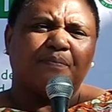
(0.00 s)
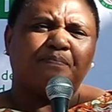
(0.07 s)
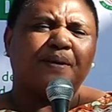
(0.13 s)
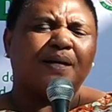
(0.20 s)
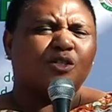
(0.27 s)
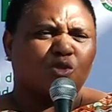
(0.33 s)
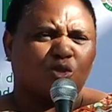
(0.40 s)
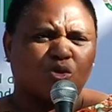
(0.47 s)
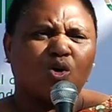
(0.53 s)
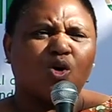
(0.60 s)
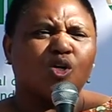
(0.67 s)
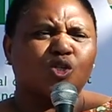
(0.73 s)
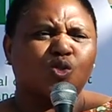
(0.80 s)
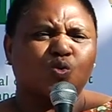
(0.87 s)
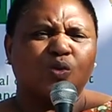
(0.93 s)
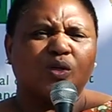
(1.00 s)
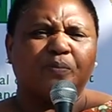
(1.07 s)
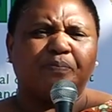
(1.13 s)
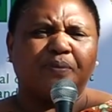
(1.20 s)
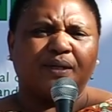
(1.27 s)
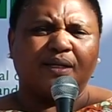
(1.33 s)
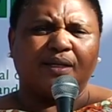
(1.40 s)
But those will
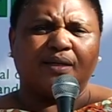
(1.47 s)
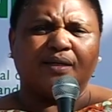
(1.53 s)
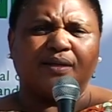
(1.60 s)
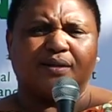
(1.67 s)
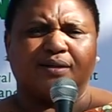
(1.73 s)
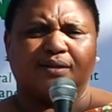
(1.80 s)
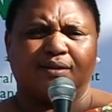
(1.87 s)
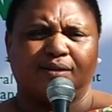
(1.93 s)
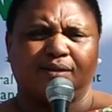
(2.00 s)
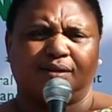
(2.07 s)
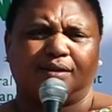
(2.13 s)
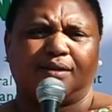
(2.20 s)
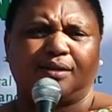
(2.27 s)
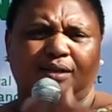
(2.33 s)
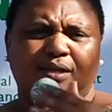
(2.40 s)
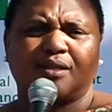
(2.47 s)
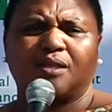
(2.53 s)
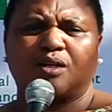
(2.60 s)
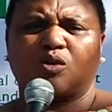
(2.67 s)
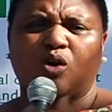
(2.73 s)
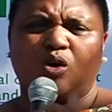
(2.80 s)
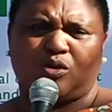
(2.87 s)
be in
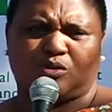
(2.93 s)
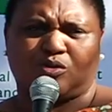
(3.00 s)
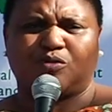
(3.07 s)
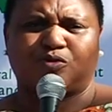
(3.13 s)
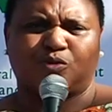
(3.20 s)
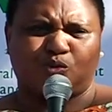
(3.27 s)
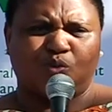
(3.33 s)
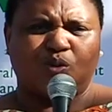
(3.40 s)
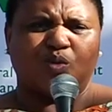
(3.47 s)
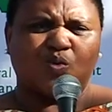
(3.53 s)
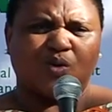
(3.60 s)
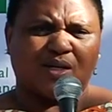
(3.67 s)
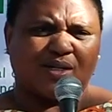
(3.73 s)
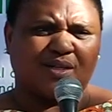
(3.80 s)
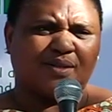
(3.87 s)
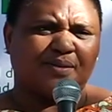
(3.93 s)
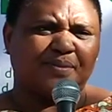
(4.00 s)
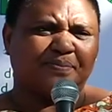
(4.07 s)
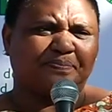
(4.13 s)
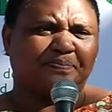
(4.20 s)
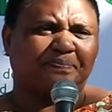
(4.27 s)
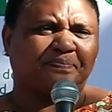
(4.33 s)
the course of doing work.
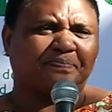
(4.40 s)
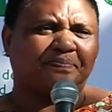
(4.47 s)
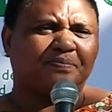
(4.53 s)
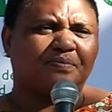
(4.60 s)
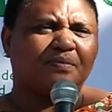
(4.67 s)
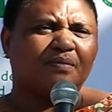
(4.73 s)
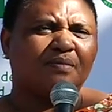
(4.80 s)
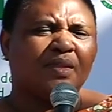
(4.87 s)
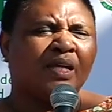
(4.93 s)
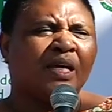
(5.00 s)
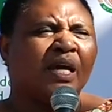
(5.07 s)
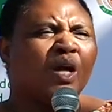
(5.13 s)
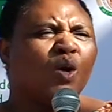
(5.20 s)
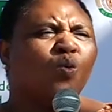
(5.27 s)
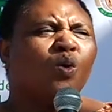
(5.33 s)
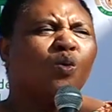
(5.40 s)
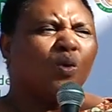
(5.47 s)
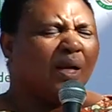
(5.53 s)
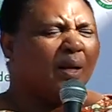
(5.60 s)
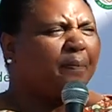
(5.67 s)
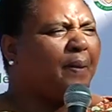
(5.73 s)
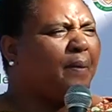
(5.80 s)
We
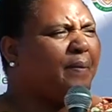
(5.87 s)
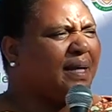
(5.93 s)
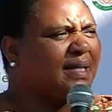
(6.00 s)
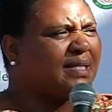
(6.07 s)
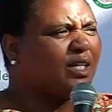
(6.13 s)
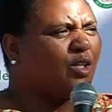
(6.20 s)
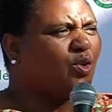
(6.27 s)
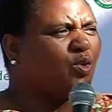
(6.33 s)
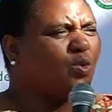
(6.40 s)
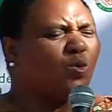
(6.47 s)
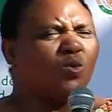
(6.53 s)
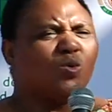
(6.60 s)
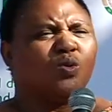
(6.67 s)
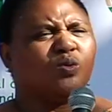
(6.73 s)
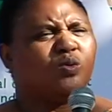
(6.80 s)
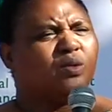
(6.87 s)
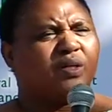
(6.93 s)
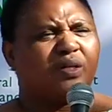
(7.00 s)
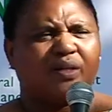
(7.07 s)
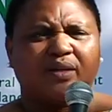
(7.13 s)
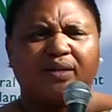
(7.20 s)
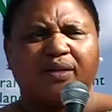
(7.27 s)
will be meeting you
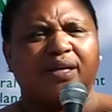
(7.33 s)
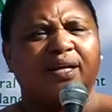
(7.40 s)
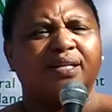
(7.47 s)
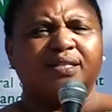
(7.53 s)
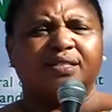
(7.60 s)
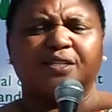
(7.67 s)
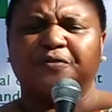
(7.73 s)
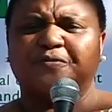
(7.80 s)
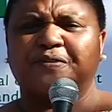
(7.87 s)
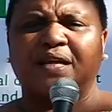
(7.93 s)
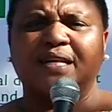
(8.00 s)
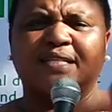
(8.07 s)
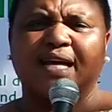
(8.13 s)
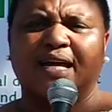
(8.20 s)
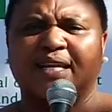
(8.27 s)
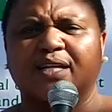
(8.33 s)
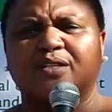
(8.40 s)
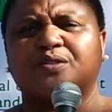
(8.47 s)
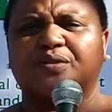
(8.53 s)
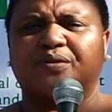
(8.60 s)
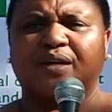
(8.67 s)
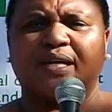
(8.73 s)
in different
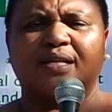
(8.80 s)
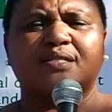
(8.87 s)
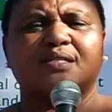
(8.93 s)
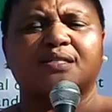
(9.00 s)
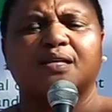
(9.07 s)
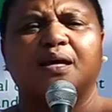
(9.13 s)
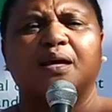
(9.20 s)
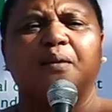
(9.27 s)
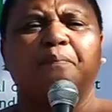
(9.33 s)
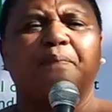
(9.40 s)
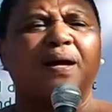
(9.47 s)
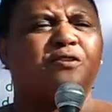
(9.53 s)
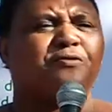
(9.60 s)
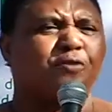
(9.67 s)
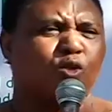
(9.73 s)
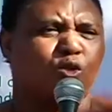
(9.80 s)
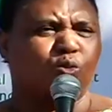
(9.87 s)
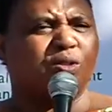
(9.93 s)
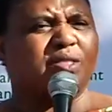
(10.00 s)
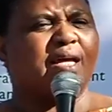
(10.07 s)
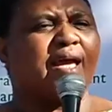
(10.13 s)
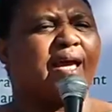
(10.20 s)
directorates, but for
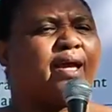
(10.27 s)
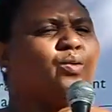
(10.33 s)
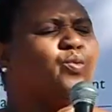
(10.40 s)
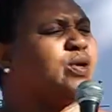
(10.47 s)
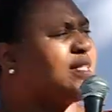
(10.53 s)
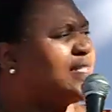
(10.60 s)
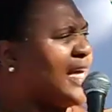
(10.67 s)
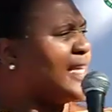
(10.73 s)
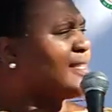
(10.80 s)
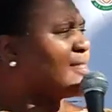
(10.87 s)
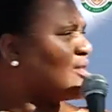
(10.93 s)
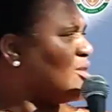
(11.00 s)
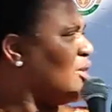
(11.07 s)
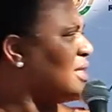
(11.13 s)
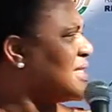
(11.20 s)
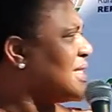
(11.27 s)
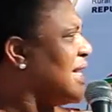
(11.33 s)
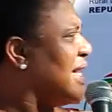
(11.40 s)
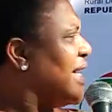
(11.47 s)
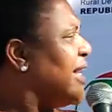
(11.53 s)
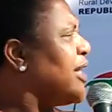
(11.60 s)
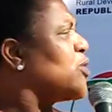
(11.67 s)
today we just thought
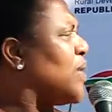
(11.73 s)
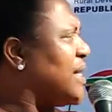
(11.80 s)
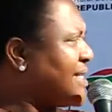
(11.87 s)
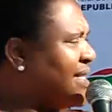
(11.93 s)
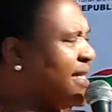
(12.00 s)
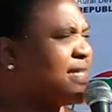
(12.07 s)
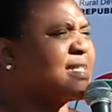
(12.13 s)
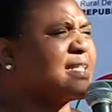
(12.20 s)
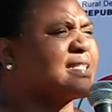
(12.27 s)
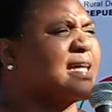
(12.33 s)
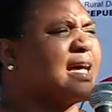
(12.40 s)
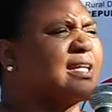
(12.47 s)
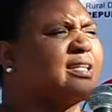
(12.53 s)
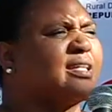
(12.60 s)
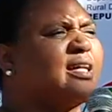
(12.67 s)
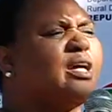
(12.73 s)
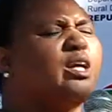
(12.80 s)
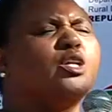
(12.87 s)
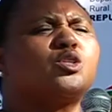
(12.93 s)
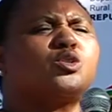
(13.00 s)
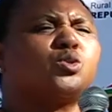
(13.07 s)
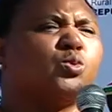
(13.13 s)
it was necessary
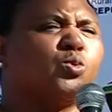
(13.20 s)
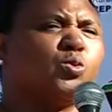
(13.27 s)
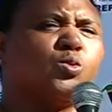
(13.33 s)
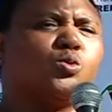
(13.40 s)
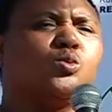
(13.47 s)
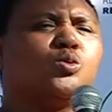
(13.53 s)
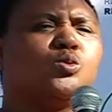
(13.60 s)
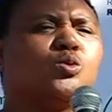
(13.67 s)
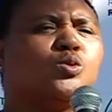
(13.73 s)
to